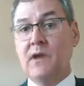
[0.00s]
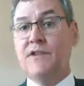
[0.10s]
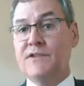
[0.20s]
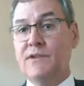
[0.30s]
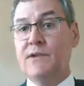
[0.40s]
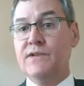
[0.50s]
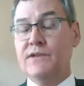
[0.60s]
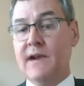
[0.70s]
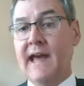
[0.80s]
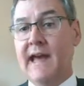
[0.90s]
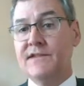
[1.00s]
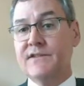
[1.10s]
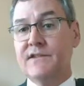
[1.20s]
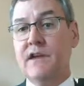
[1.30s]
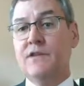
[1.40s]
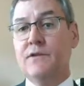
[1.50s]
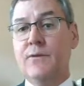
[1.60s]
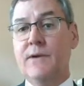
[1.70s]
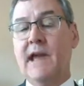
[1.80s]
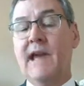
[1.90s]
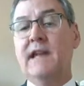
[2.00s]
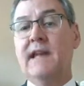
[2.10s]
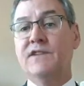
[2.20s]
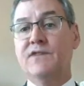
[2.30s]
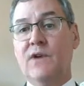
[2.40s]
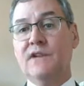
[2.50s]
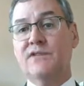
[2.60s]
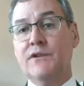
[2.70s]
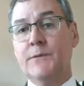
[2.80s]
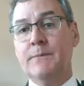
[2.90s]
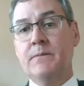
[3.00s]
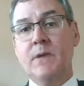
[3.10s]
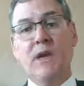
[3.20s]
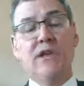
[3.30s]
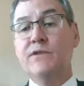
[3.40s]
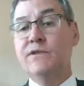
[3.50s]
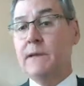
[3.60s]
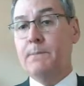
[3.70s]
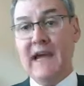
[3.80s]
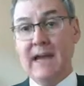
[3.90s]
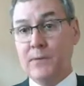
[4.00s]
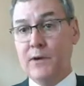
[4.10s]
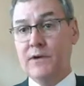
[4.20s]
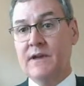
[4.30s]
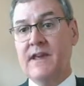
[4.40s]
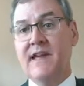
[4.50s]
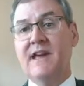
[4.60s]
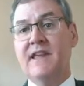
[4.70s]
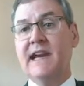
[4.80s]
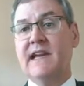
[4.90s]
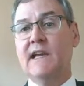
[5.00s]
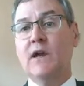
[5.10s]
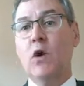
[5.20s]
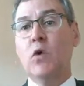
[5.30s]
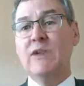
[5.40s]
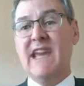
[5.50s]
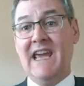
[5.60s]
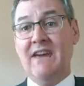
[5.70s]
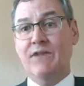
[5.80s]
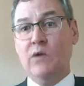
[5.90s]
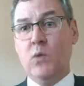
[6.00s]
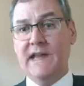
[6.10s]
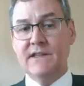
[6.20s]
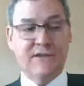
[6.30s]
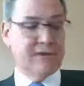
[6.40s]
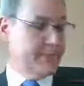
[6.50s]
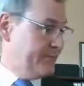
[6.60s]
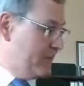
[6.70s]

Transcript: Students are asked to create a structure using paper that can hold heavy weights.